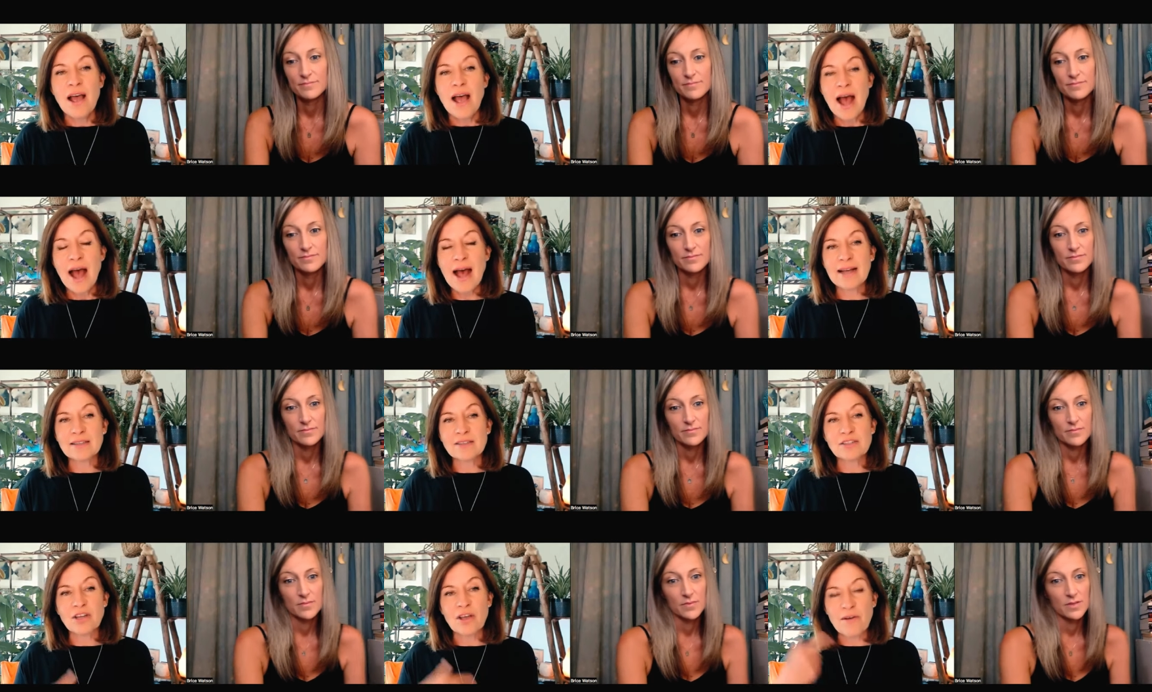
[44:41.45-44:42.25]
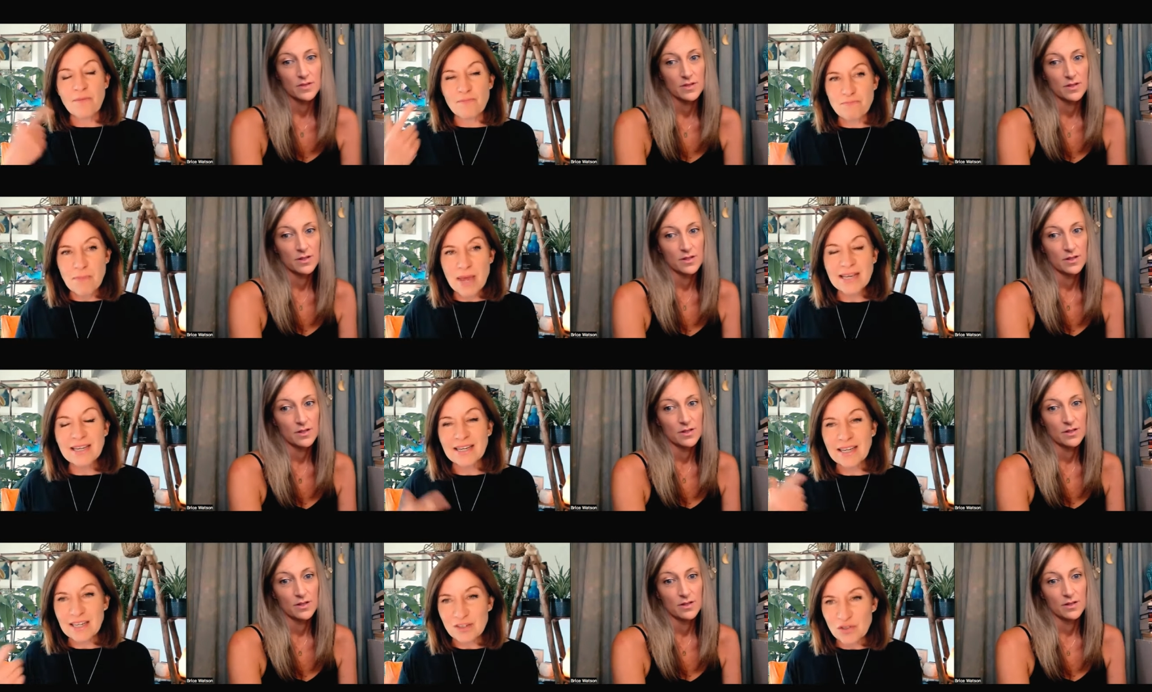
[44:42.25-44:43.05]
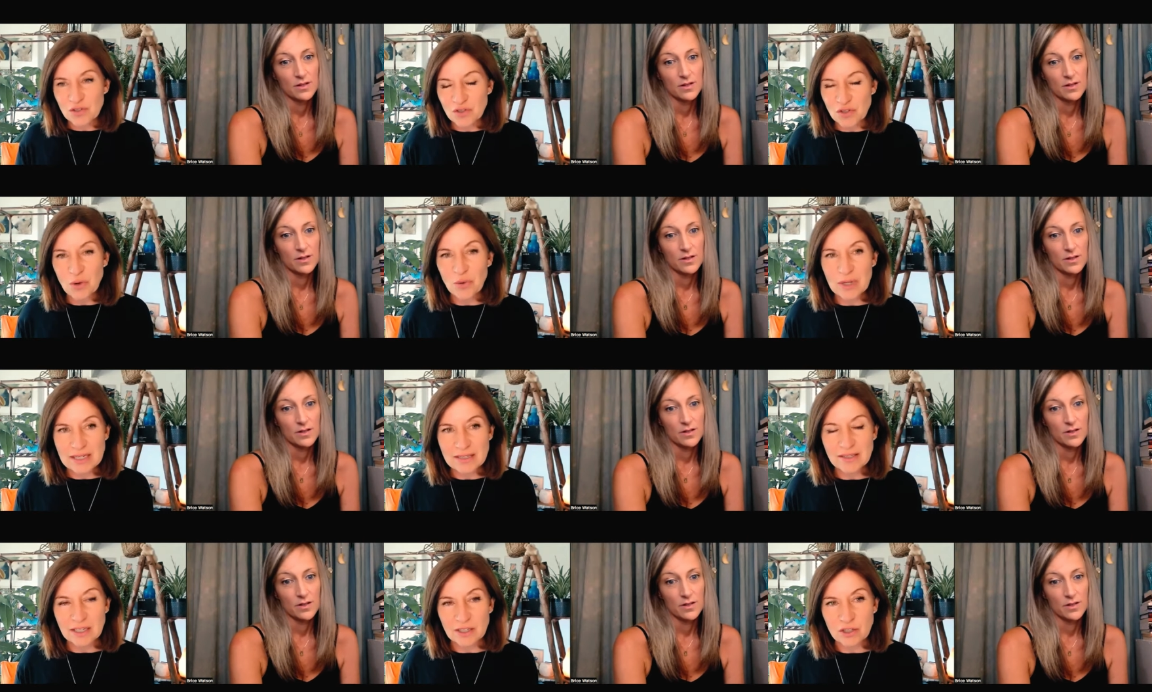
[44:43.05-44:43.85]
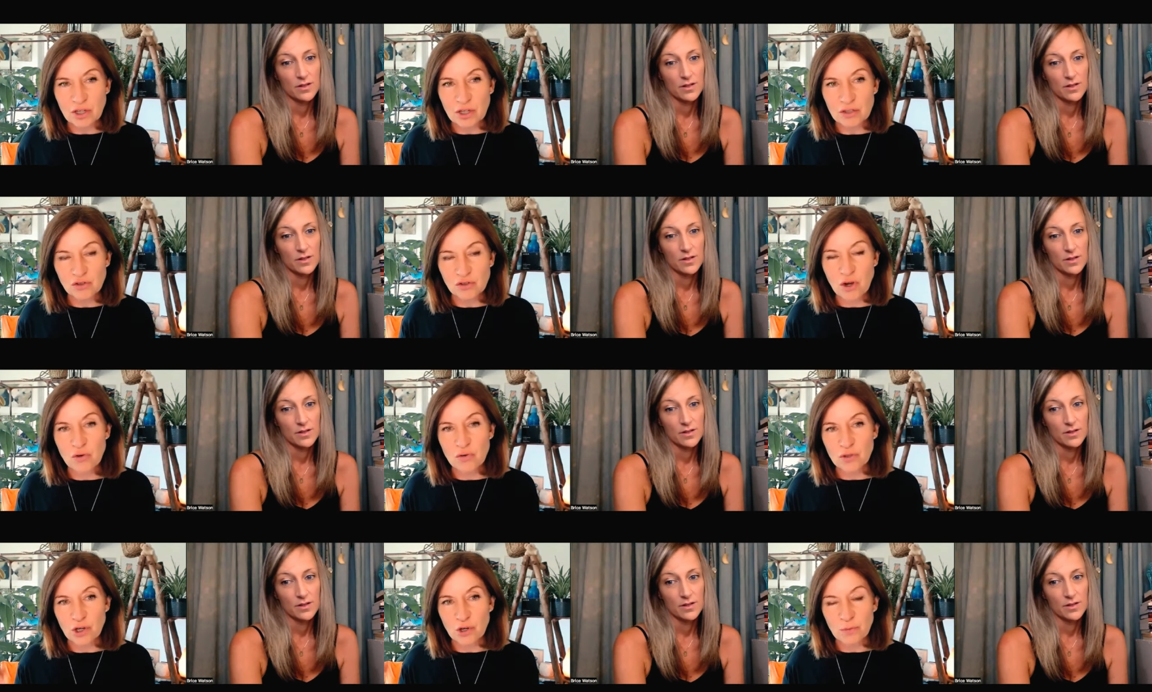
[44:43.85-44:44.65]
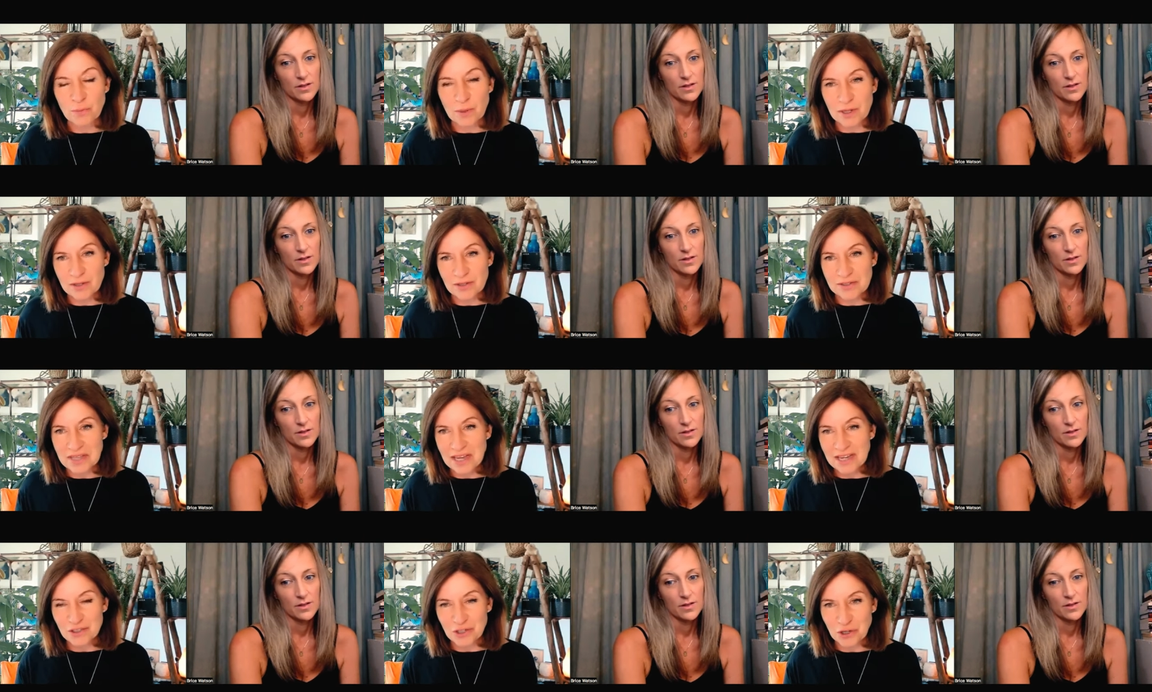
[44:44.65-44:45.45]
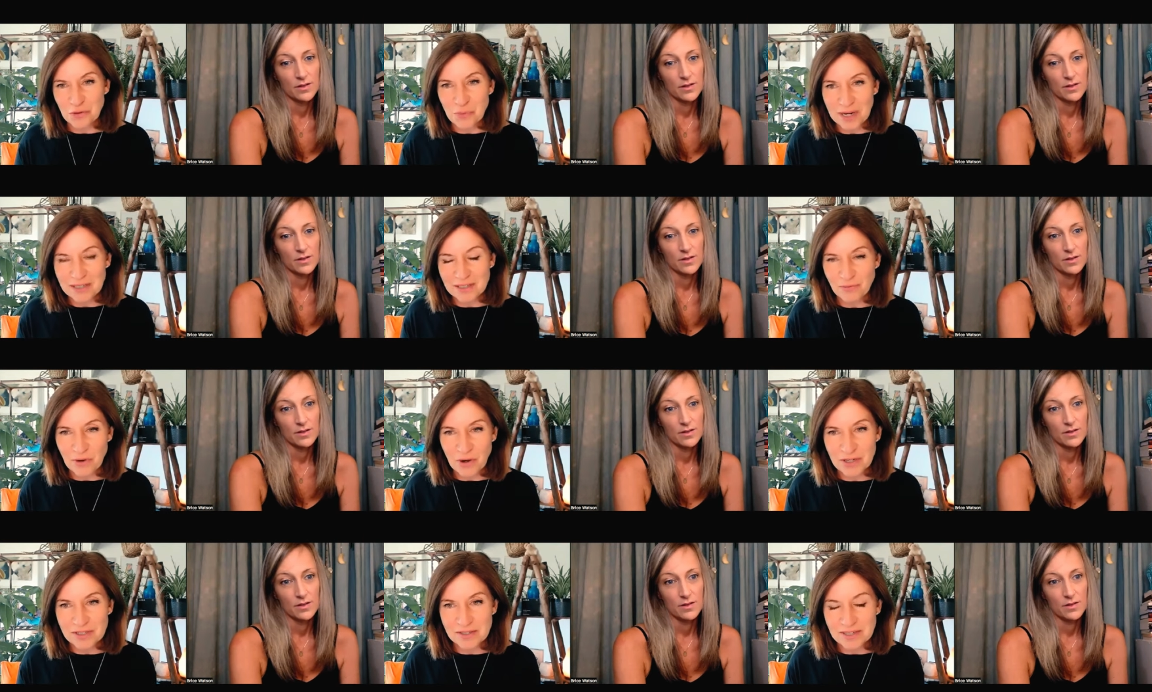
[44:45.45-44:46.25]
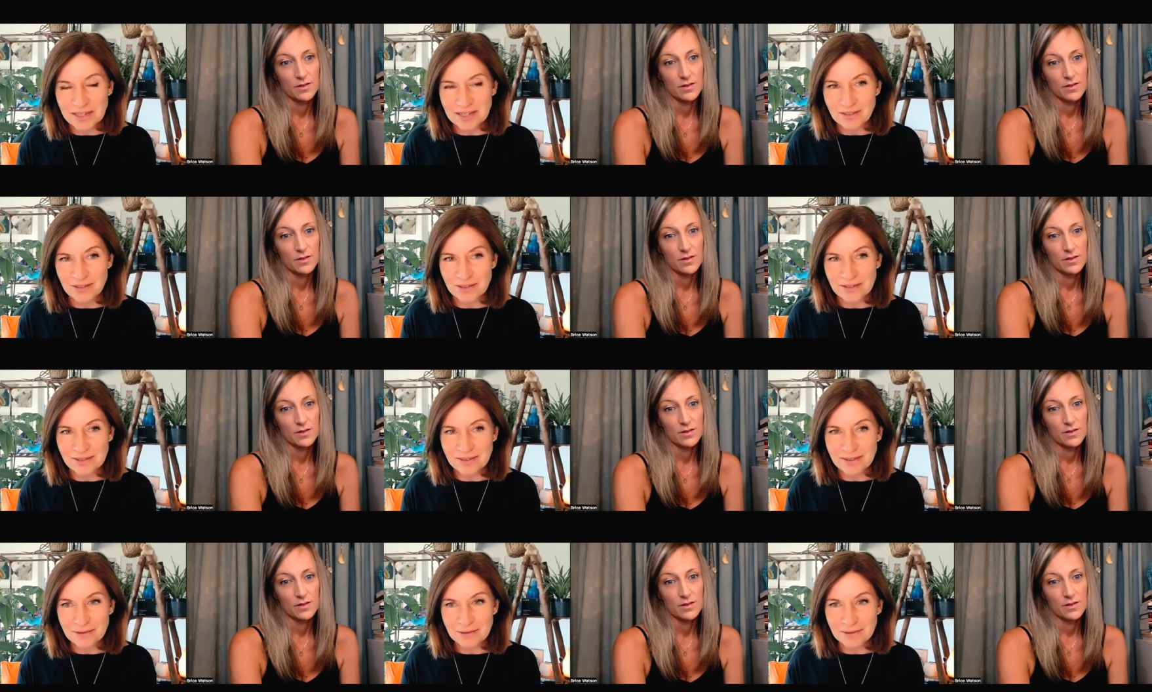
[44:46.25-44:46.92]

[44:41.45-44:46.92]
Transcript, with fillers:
Speaker 1: and making it so easy to control you because they're two way devices.